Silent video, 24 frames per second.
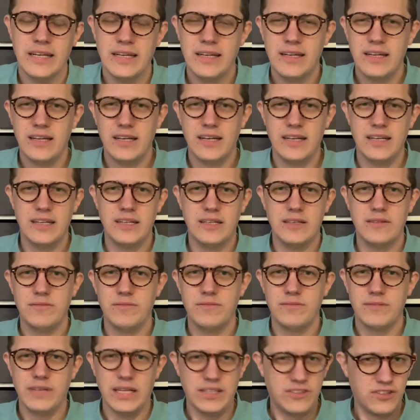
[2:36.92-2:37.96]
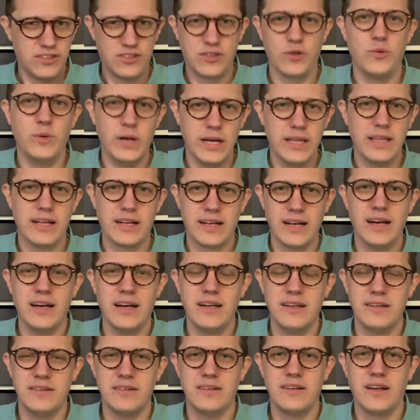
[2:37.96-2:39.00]
Uh, that's just a way that
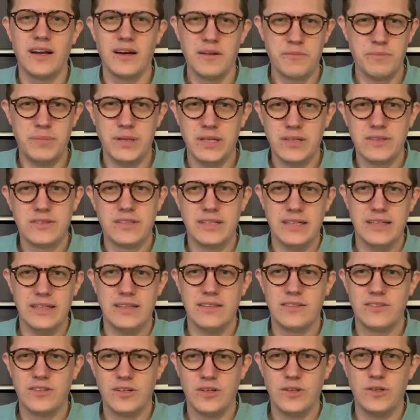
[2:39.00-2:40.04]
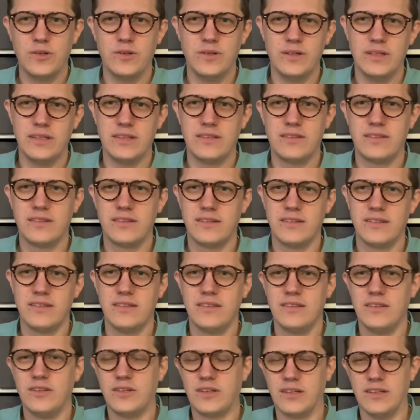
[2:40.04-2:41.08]
God God built it, and so it's
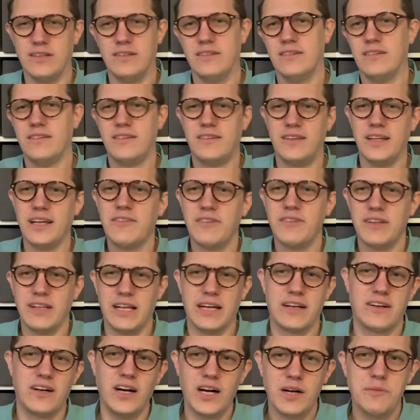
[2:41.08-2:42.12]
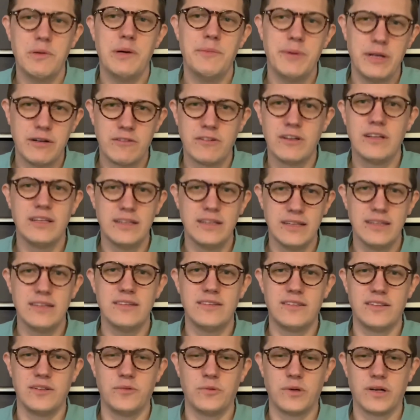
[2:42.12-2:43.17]
you could think of it like karma, but it really is
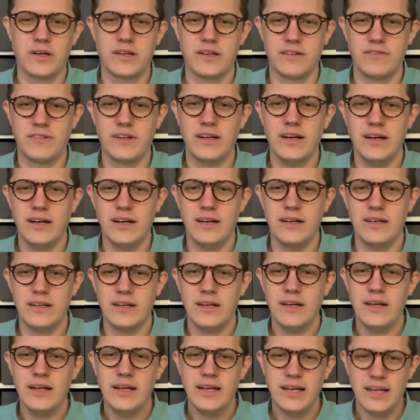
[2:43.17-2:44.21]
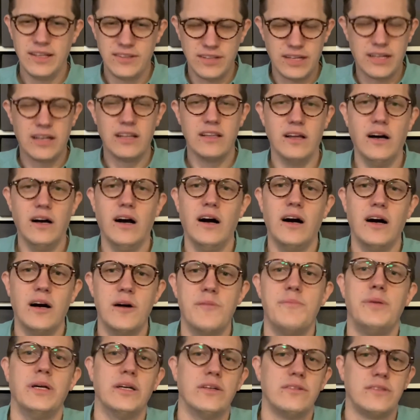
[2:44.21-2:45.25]
the work of God. It's like a law
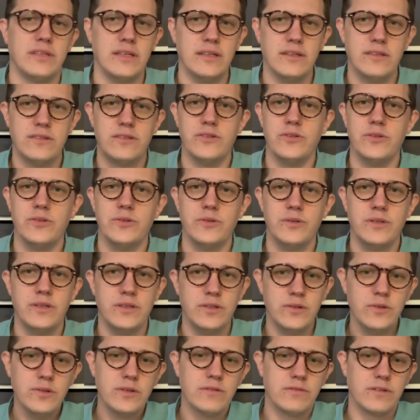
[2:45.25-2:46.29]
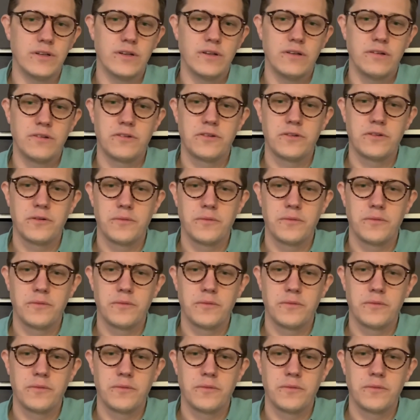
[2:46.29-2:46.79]
built into the universe,